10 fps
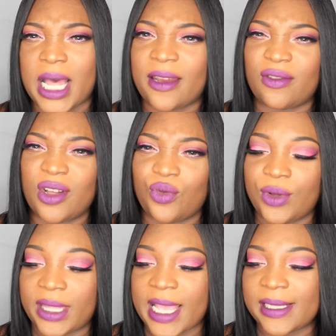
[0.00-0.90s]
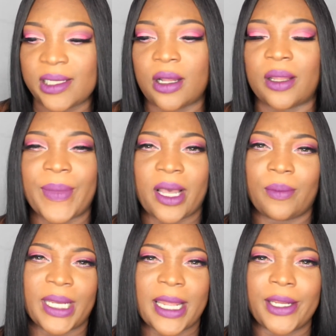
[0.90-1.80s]
I don't know what that's all
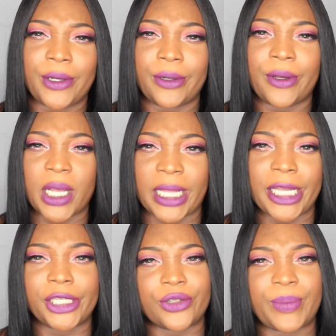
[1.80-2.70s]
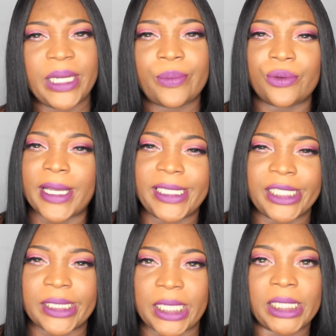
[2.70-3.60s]
about, but I know 100 people ain't
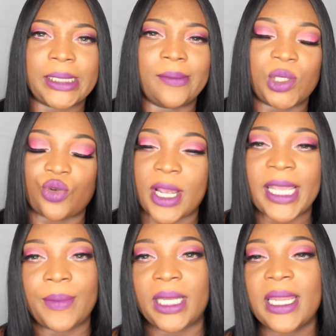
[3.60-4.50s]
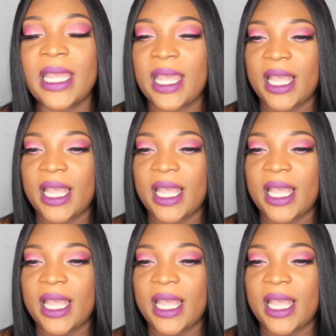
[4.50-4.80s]
just unsubscribing.